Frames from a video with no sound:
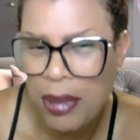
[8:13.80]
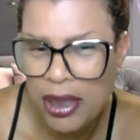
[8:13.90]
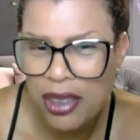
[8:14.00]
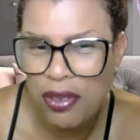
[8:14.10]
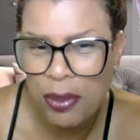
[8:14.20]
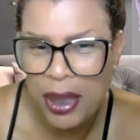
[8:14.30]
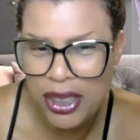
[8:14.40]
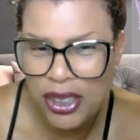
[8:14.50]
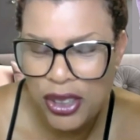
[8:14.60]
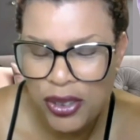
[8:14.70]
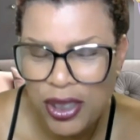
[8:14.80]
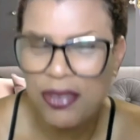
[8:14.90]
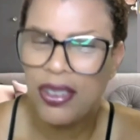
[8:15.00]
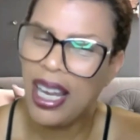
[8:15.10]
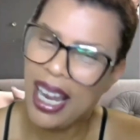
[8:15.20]
How much information did you
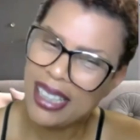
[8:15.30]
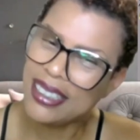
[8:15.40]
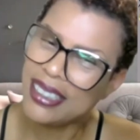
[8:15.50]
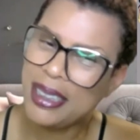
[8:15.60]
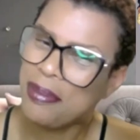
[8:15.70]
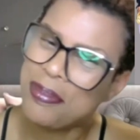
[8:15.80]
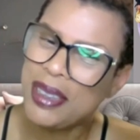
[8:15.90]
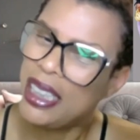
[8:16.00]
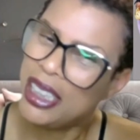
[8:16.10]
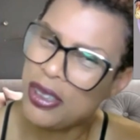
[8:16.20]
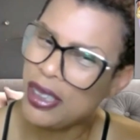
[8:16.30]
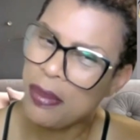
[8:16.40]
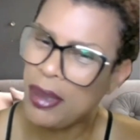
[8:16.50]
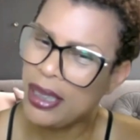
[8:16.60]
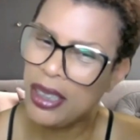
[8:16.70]
give her? Ashley, you
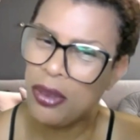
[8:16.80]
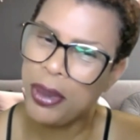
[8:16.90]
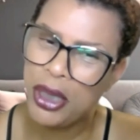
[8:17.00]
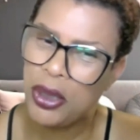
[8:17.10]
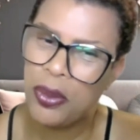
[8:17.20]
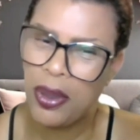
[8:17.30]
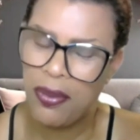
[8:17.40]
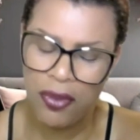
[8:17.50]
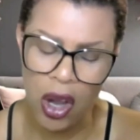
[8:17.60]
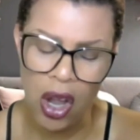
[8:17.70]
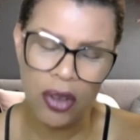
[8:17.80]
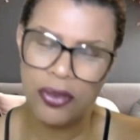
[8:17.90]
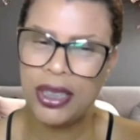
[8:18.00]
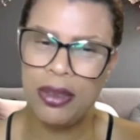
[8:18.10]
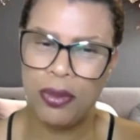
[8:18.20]
seem a little bit too
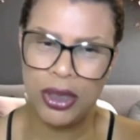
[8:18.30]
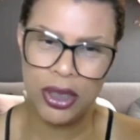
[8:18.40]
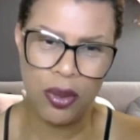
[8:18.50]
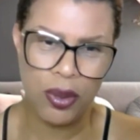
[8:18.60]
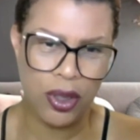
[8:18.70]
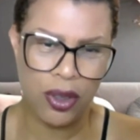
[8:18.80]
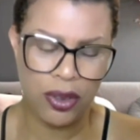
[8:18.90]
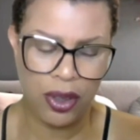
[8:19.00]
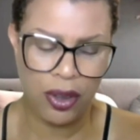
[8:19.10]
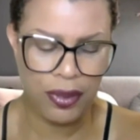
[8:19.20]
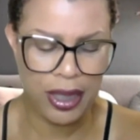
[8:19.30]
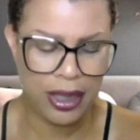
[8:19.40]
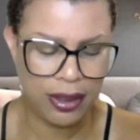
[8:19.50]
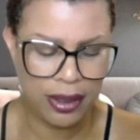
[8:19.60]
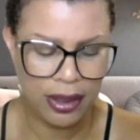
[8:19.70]
involved in what's going on over
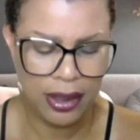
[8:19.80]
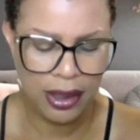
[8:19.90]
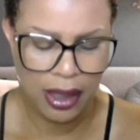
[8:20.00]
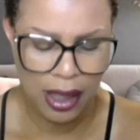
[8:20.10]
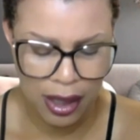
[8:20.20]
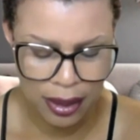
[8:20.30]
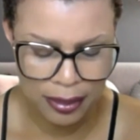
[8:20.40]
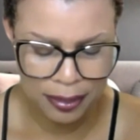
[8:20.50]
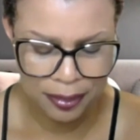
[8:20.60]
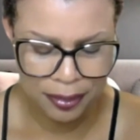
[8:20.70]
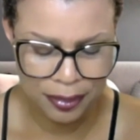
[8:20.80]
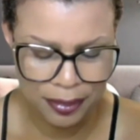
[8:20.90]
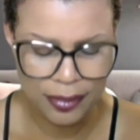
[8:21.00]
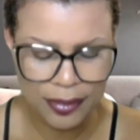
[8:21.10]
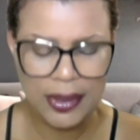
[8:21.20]
here.
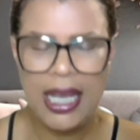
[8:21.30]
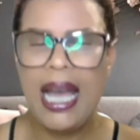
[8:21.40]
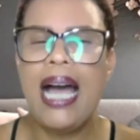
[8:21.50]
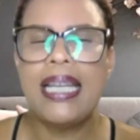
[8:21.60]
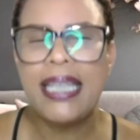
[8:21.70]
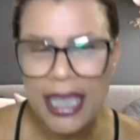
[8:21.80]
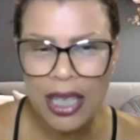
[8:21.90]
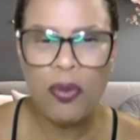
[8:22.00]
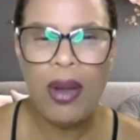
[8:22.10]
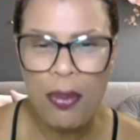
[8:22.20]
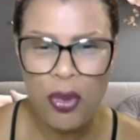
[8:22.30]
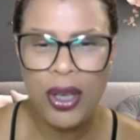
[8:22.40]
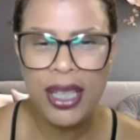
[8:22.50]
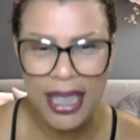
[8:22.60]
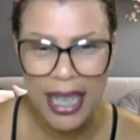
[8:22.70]
I get why
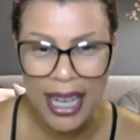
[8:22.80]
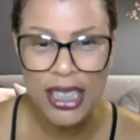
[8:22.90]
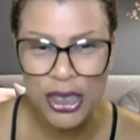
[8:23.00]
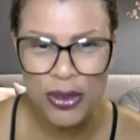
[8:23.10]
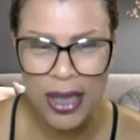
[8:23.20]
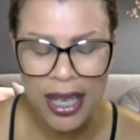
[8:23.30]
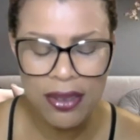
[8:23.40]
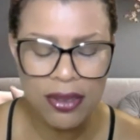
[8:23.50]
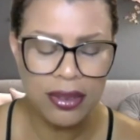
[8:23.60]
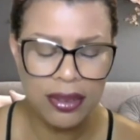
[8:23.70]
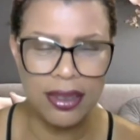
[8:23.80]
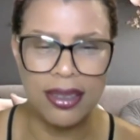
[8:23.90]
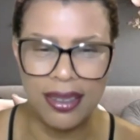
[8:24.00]
Morgan hates you now.